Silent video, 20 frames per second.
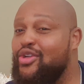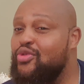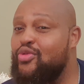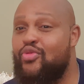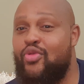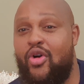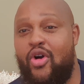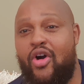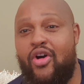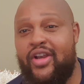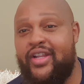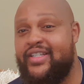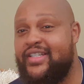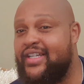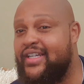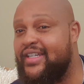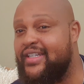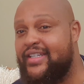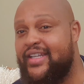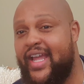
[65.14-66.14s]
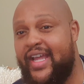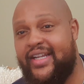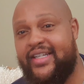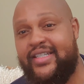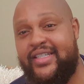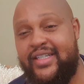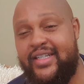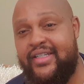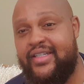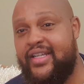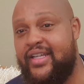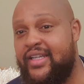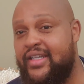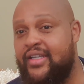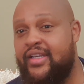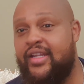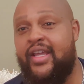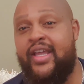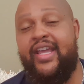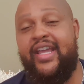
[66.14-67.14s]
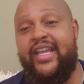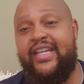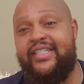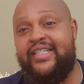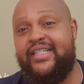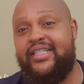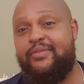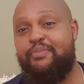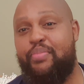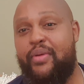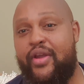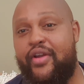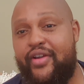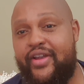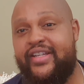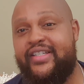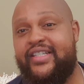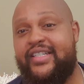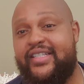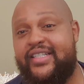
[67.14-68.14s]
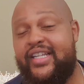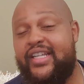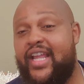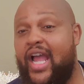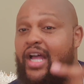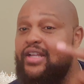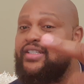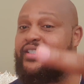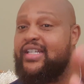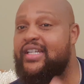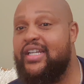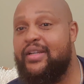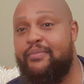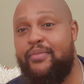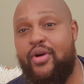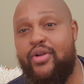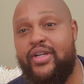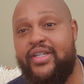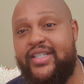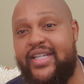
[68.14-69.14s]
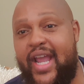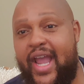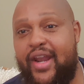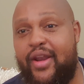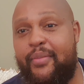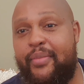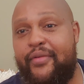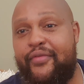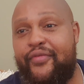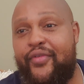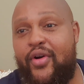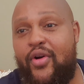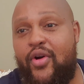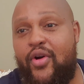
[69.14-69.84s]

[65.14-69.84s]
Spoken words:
New Orleans connection and his experiences here. Y'all seen him on the channel before.